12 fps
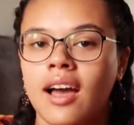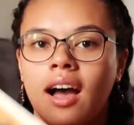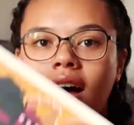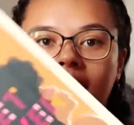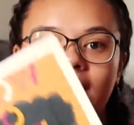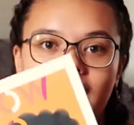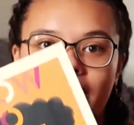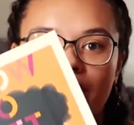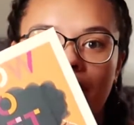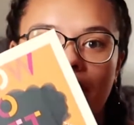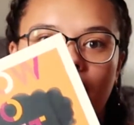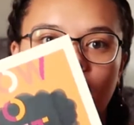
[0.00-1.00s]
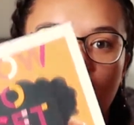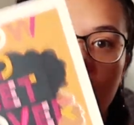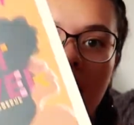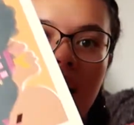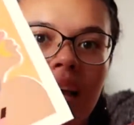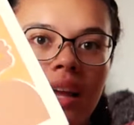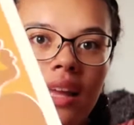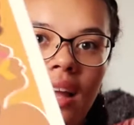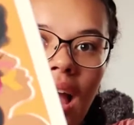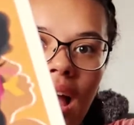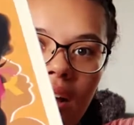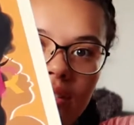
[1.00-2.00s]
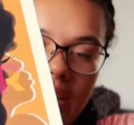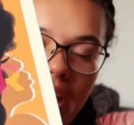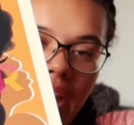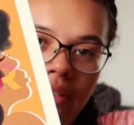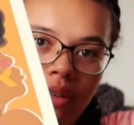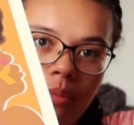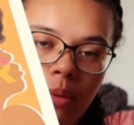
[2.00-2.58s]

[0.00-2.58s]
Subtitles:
her second book, How to Get Over a